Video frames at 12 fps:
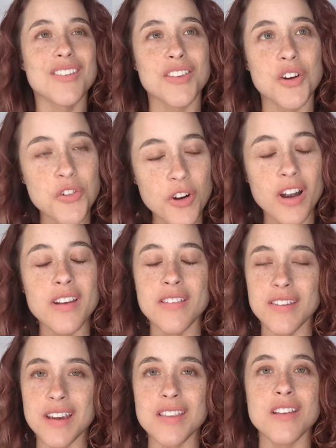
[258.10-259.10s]
So far, I'd
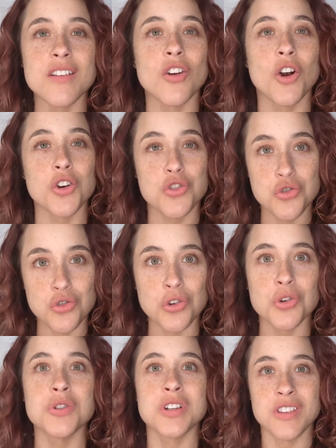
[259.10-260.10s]
say these are
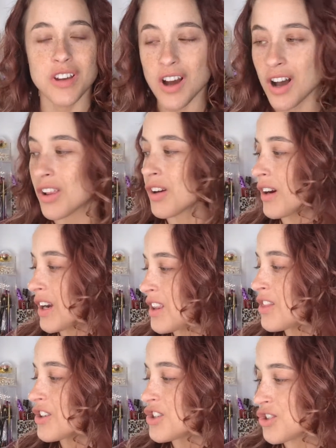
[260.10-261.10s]
true to the color
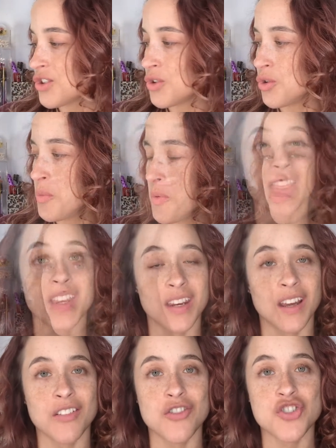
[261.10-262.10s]
in the tube. The
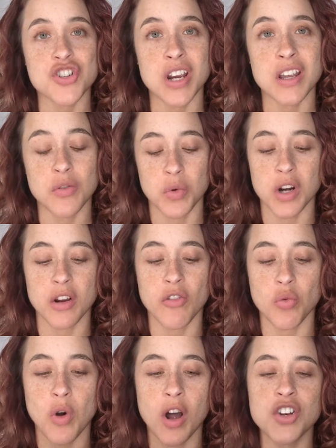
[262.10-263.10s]
next shade that we're going to
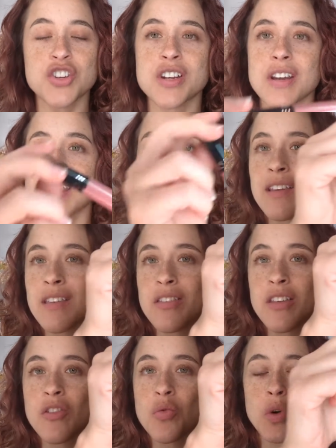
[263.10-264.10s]
swatch is
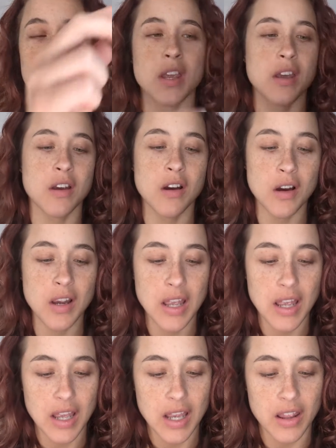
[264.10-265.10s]
this one here,
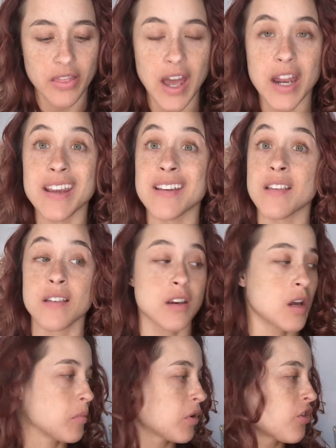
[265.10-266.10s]
and that is
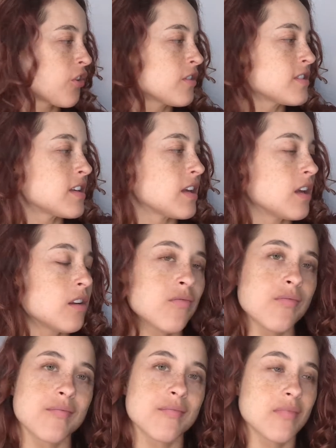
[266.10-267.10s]
number 13.
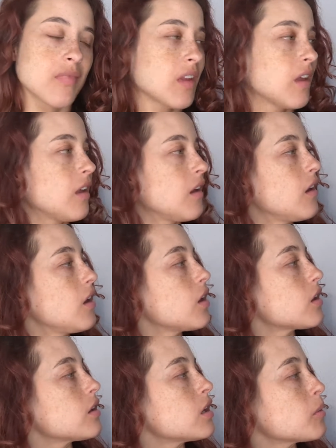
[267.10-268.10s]

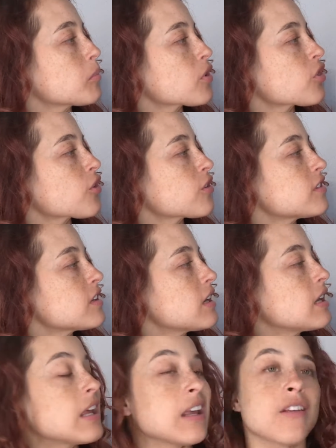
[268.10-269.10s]
Number
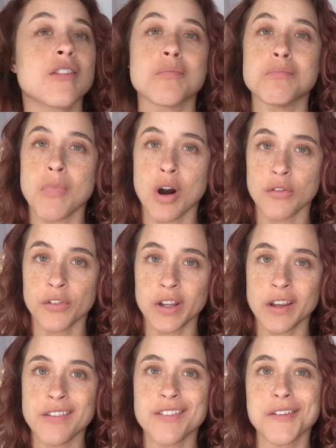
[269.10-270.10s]
13 is
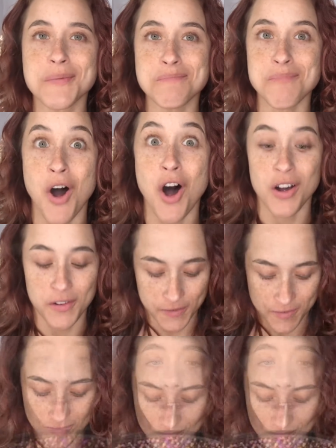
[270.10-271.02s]
Marvelous Mauve.